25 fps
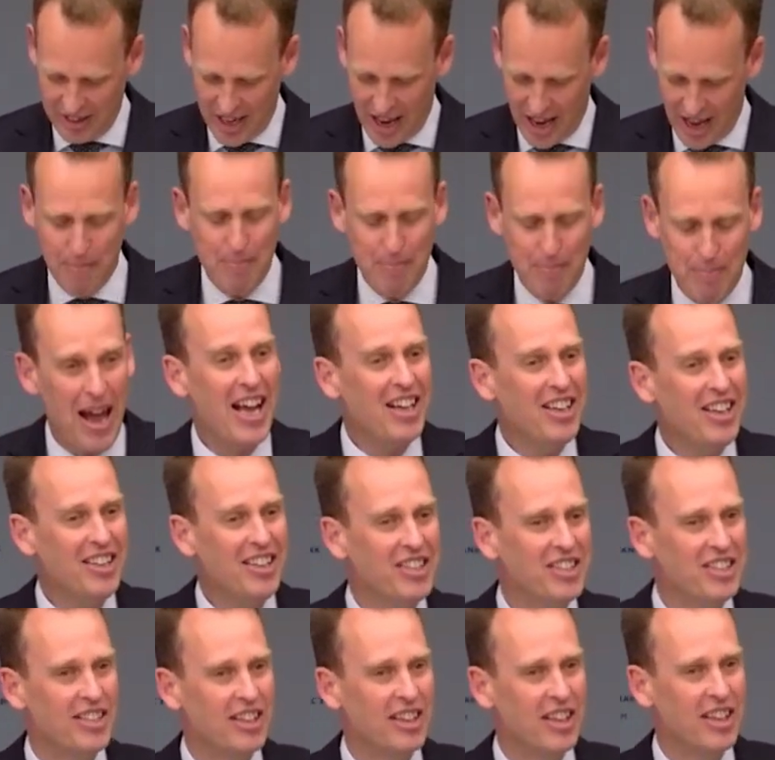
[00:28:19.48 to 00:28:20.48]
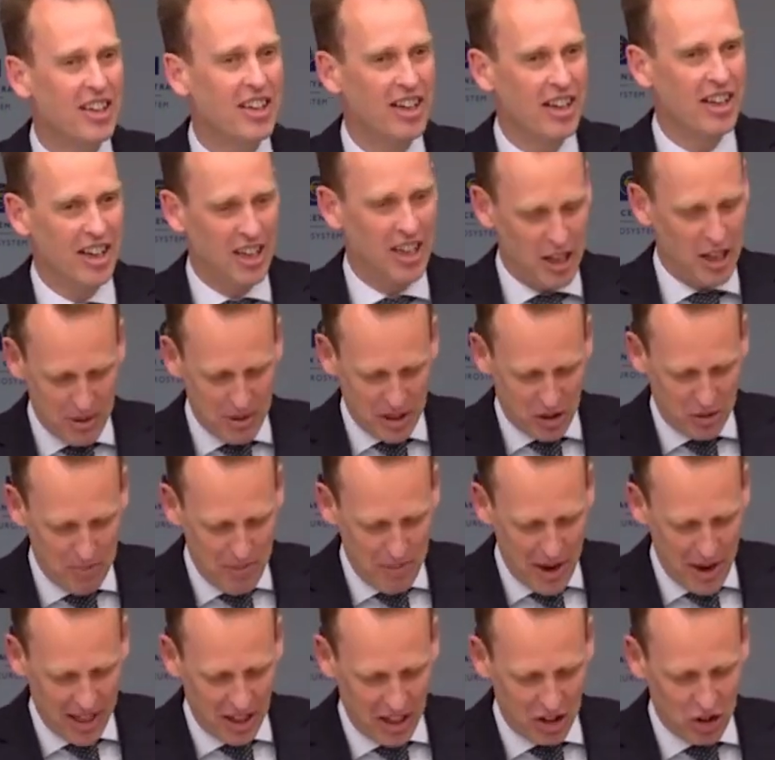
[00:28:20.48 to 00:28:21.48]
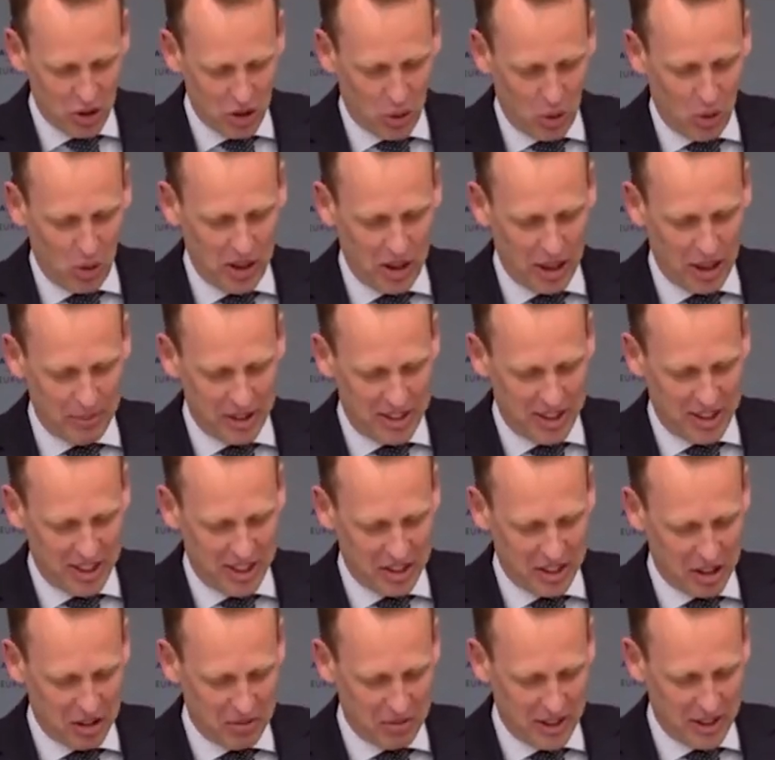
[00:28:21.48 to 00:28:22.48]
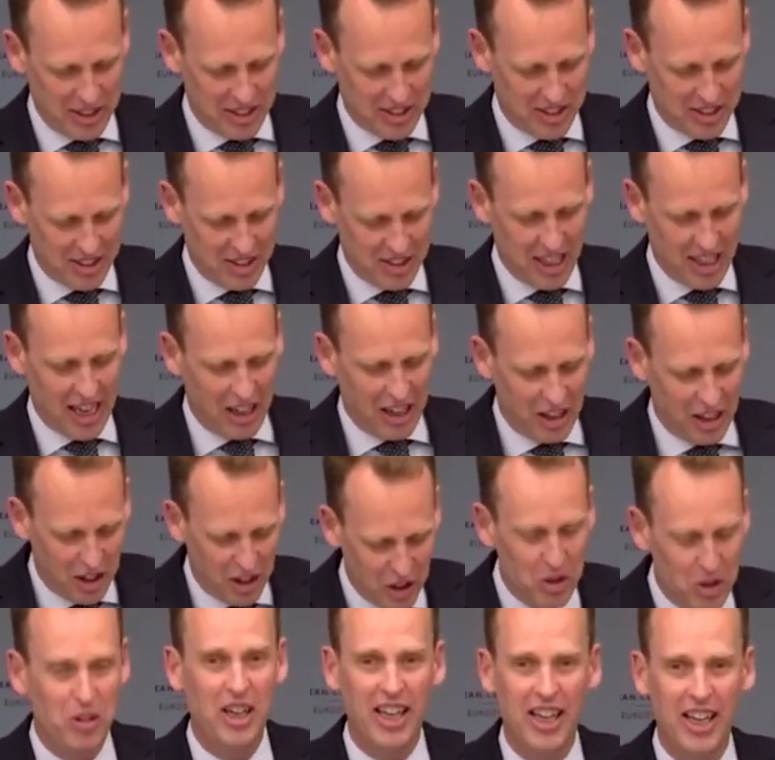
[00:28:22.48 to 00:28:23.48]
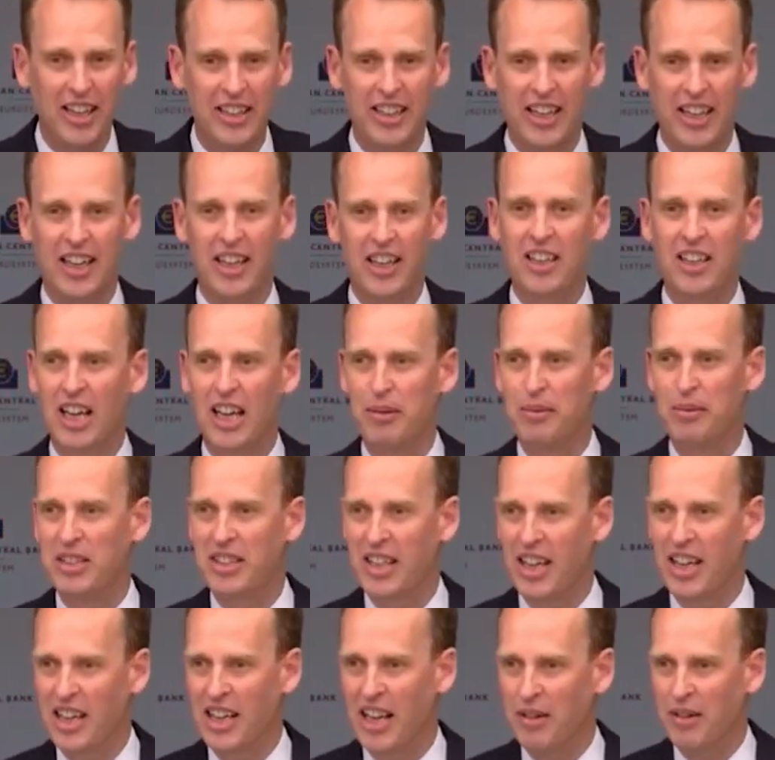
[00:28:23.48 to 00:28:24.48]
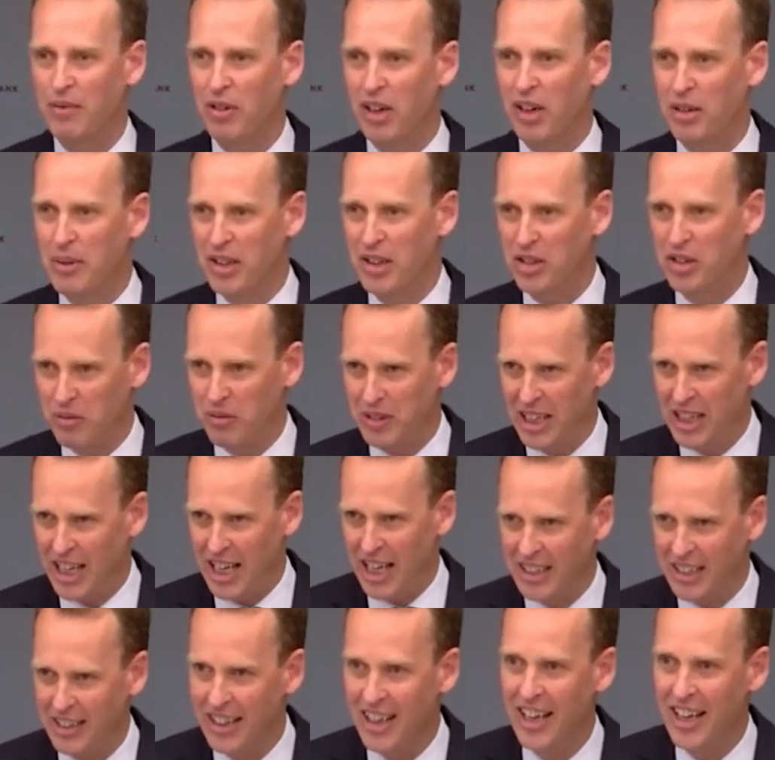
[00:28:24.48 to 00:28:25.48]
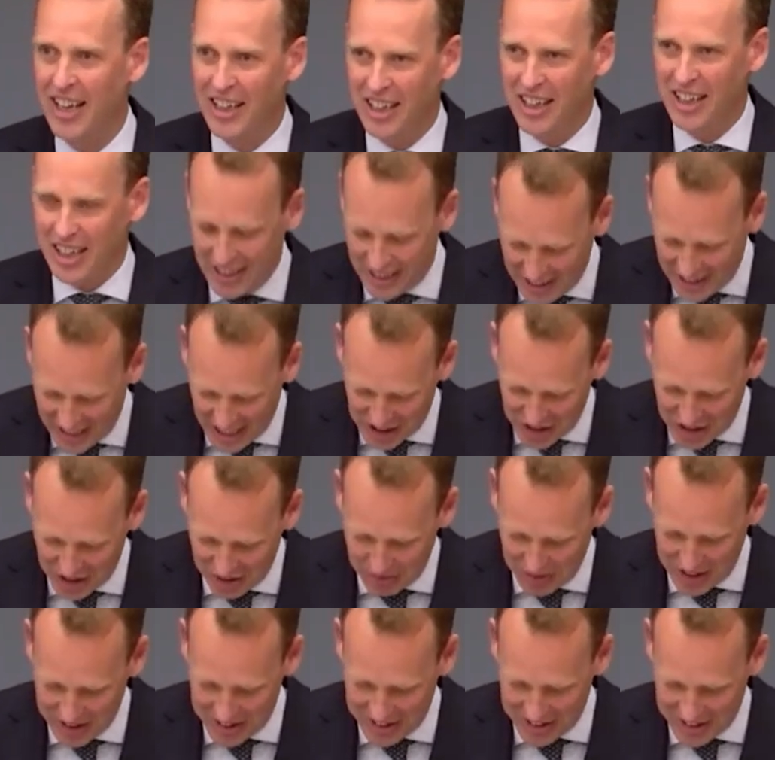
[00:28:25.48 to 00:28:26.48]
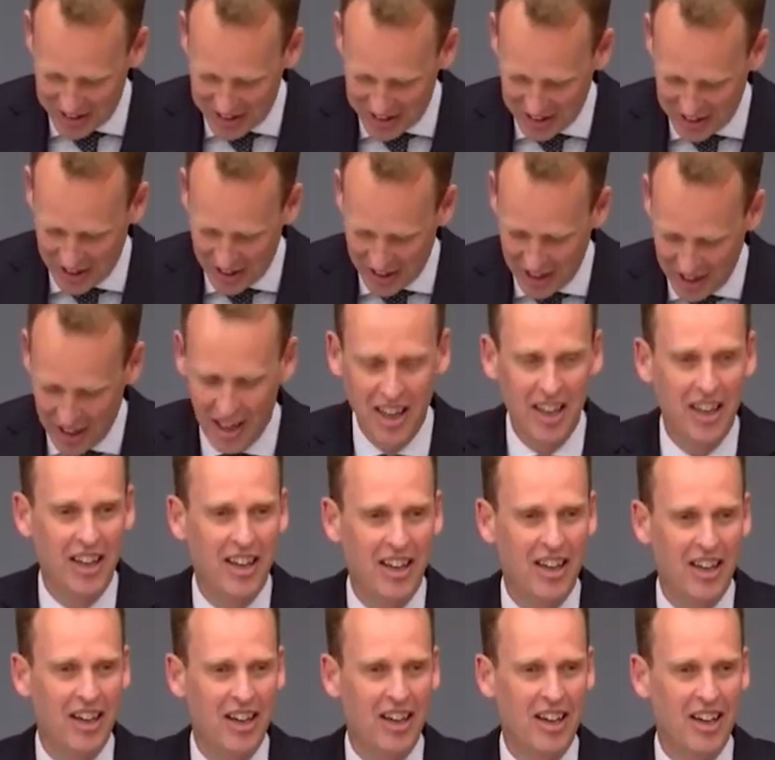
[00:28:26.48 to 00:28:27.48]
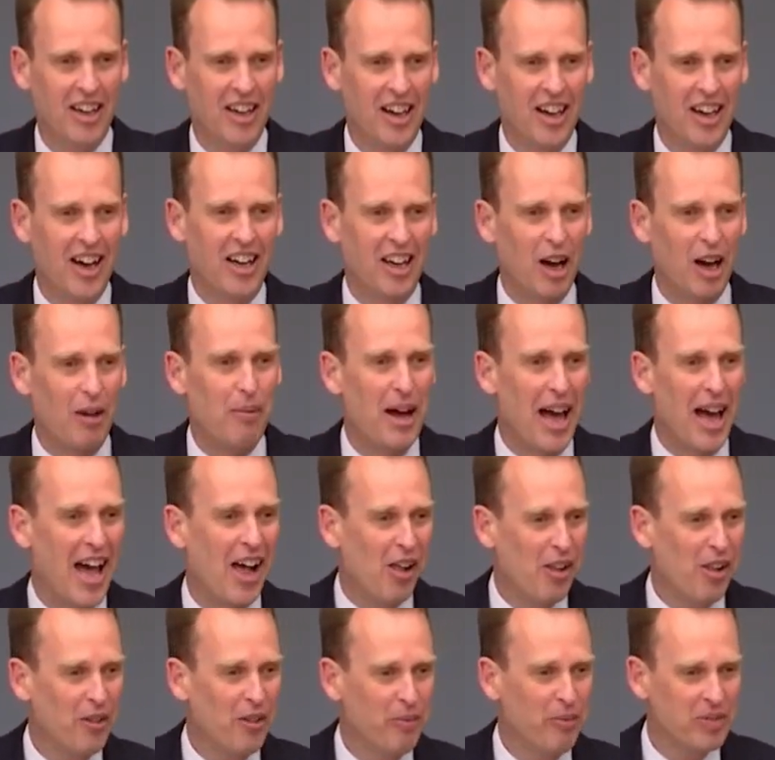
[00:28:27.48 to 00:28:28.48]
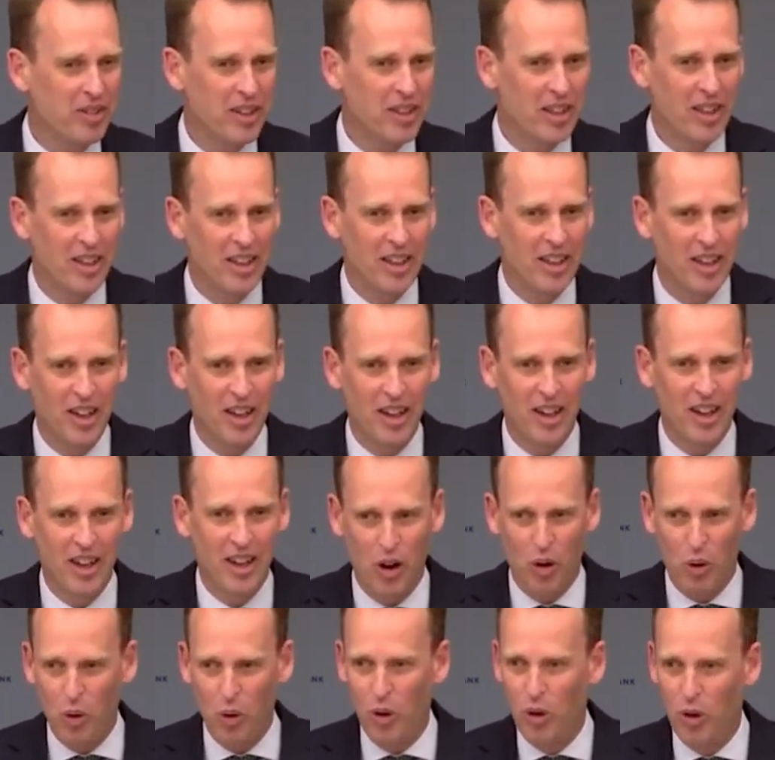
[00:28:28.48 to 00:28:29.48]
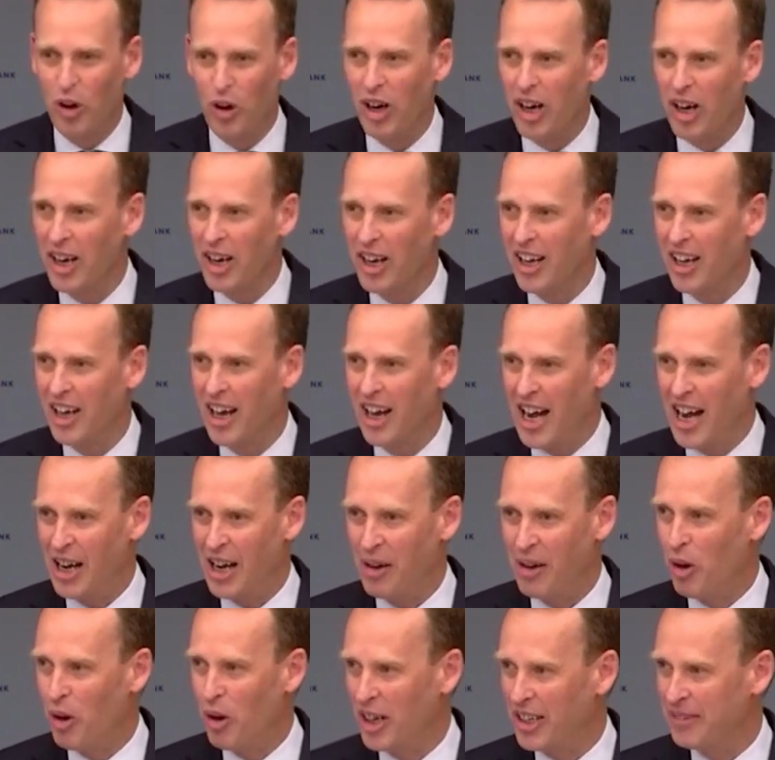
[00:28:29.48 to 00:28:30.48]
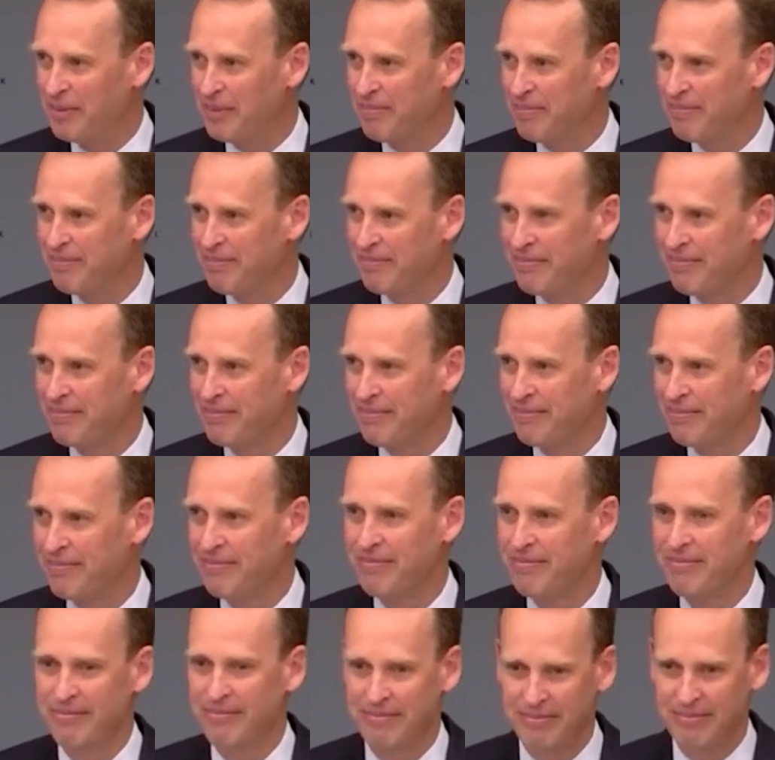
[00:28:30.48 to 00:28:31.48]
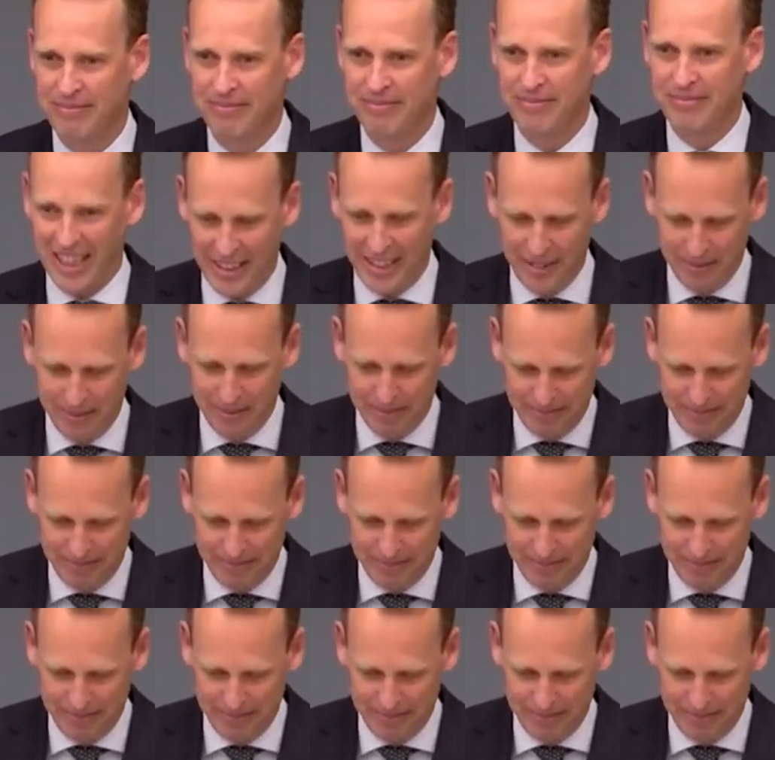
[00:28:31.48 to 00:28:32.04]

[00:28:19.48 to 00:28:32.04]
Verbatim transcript: And banks must manage all their material risks, including their climate and environmental related litigation risks. Come hell or high water. Thank you.